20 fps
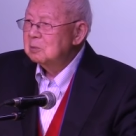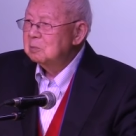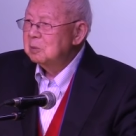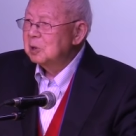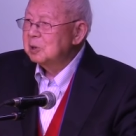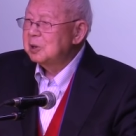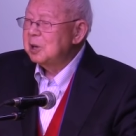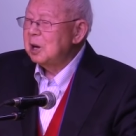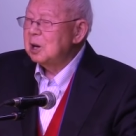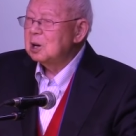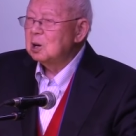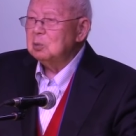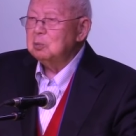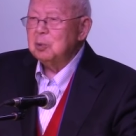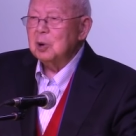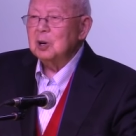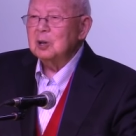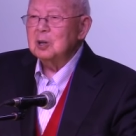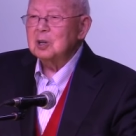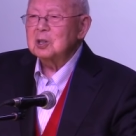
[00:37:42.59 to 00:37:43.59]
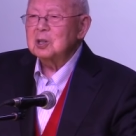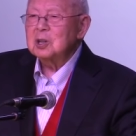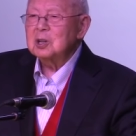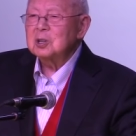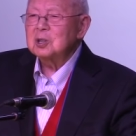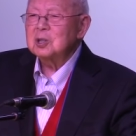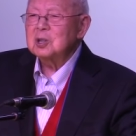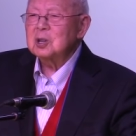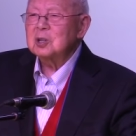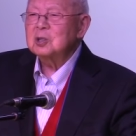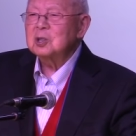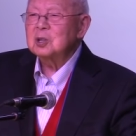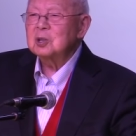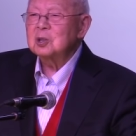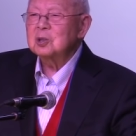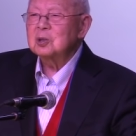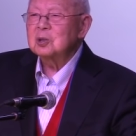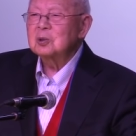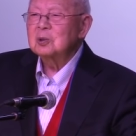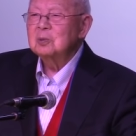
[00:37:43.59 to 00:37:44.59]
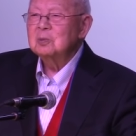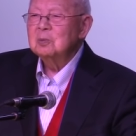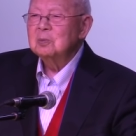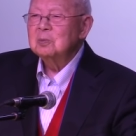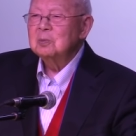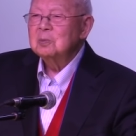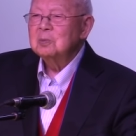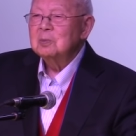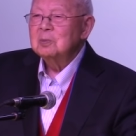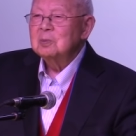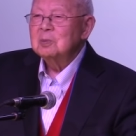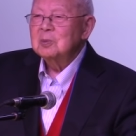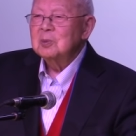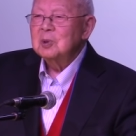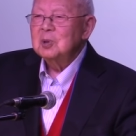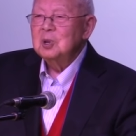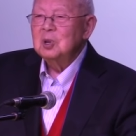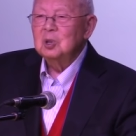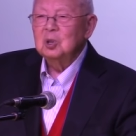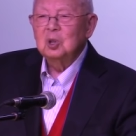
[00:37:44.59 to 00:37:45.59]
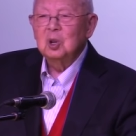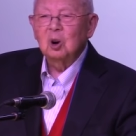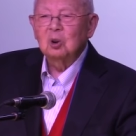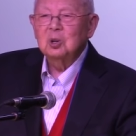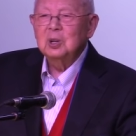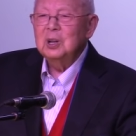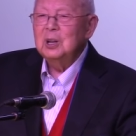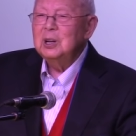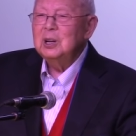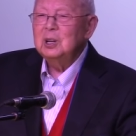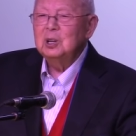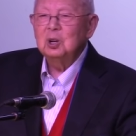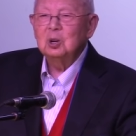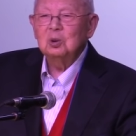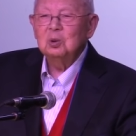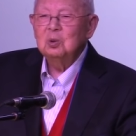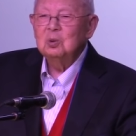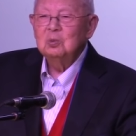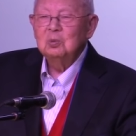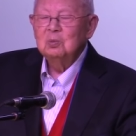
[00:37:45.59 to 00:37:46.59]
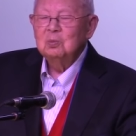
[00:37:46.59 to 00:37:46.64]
But dear brothers and sisters, you don't need to